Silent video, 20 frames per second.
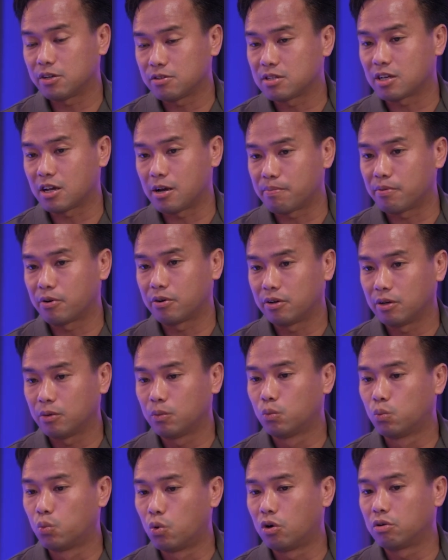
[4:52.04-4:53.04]

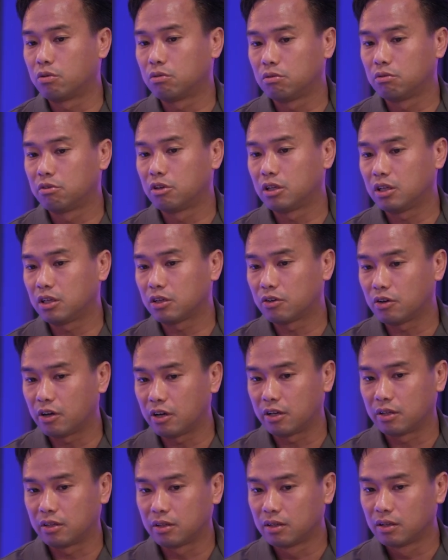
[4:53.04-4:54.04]
Singaporean won't really go
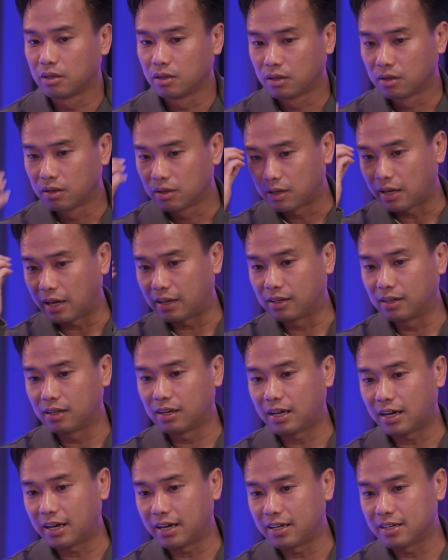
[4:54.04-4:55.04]
and
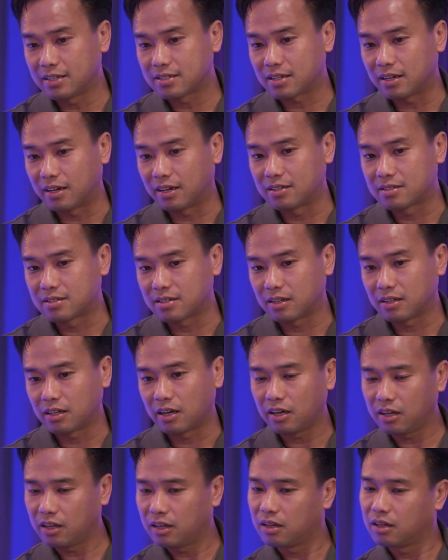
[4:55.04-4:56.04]
analyze and say
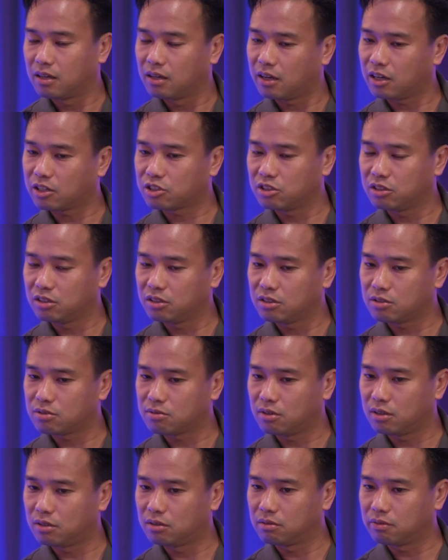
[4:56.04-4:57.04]
that, hey, actually this
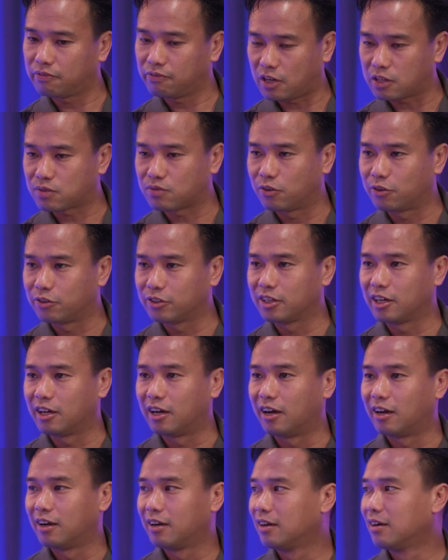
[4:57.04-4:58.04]
one fast
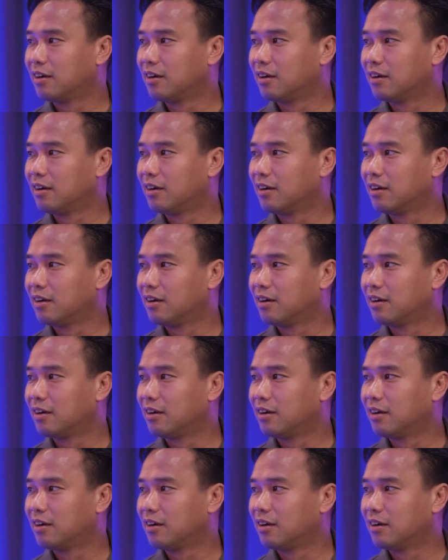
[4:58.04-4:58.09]
forwarded.